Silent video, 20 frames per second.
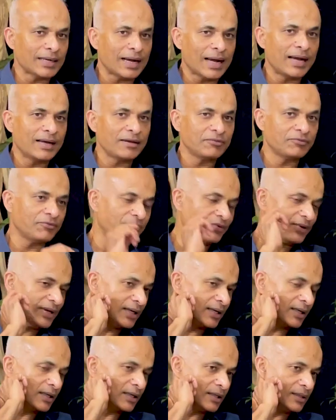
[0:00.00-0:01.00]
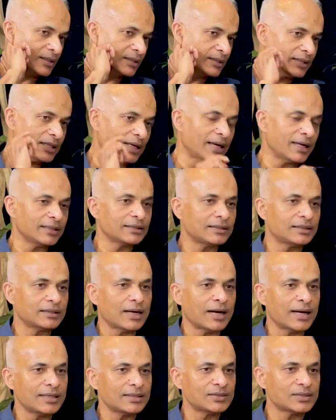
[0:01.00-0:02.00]
I feel that
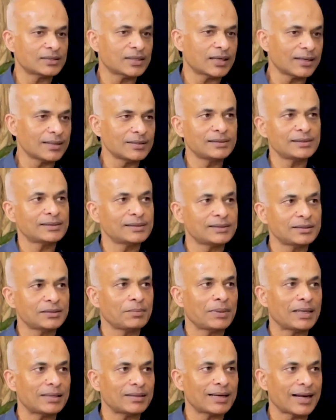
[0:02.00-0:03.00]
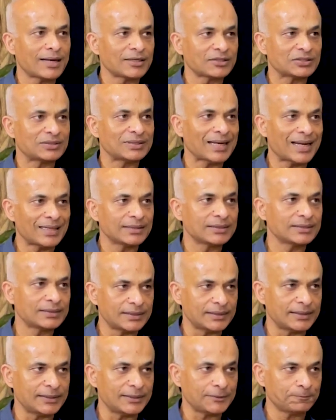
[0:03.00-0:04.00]
I surrendered my
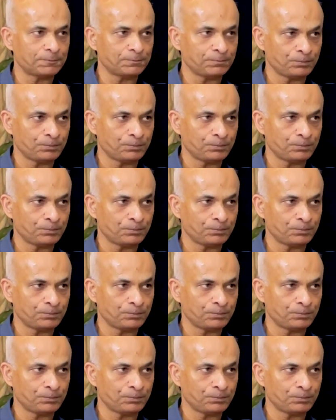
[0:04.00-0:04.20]
rationality